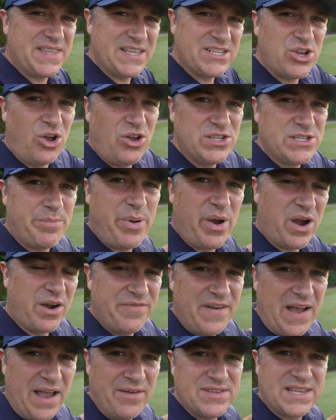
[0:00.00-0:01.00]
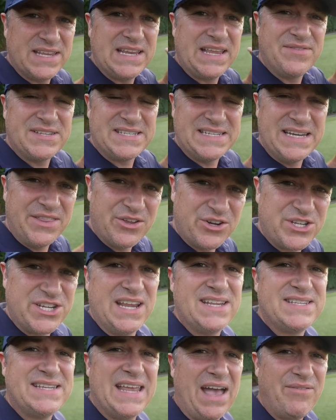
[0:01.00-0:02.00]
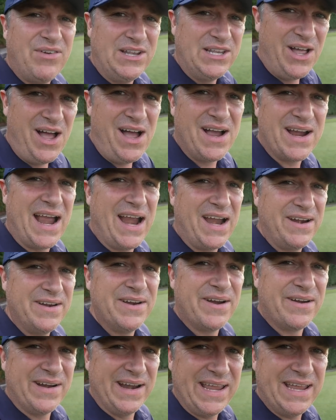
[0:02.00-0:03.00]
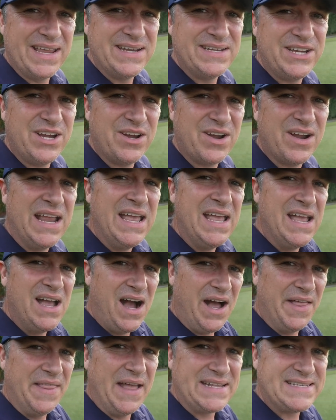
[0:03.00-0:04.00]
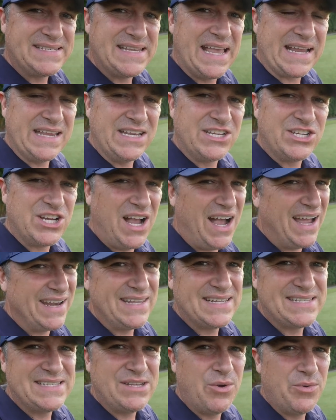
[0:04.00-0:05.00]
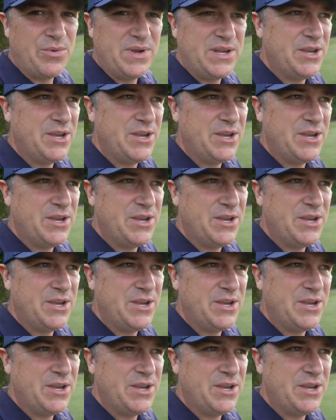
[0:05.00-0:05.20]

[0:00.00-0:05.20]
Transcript: this hole's a par five is gonna give us another chance to have a long iron in our hand here on that second shot. Let's see what we